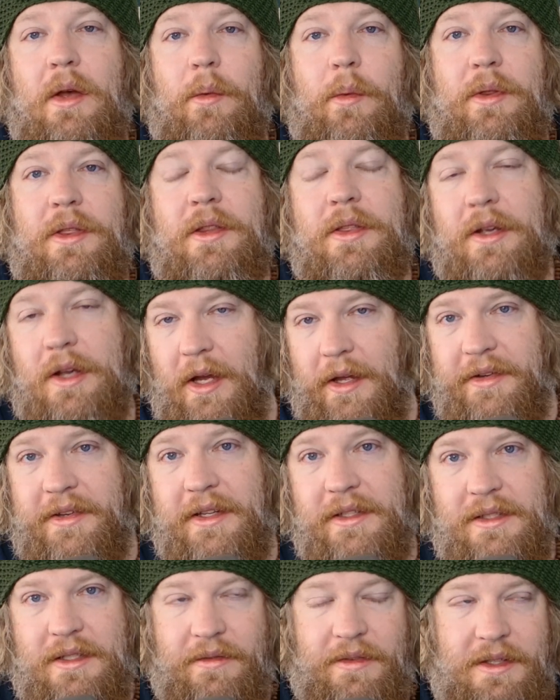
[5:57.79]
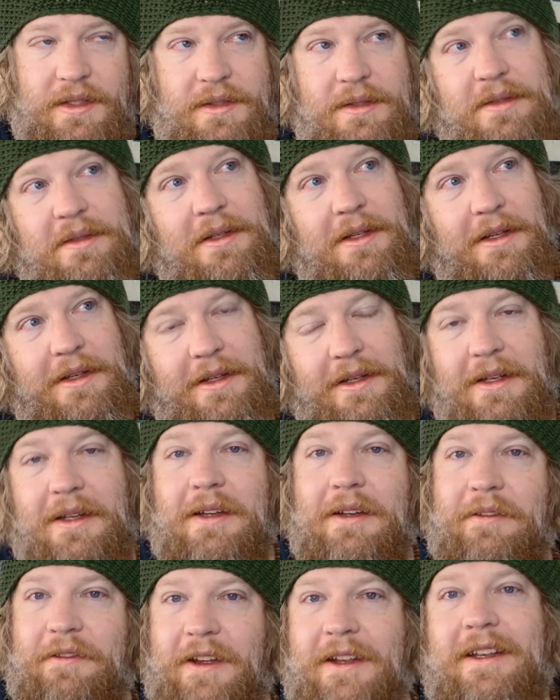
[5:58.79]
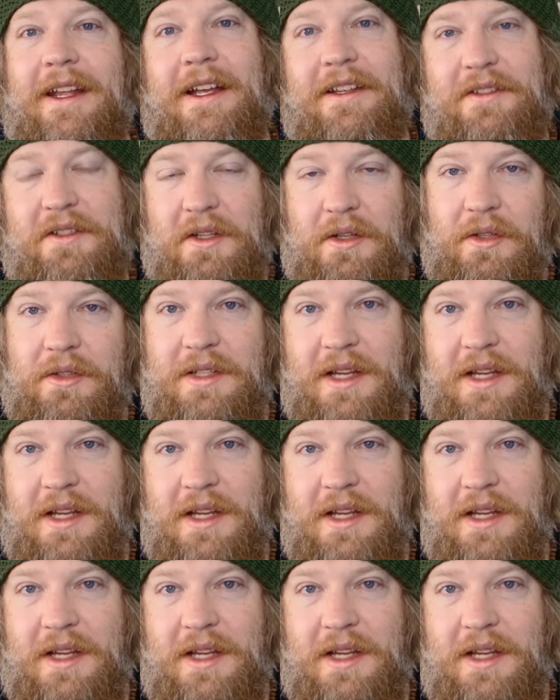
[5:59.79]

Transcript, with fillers: within the context of this fantastical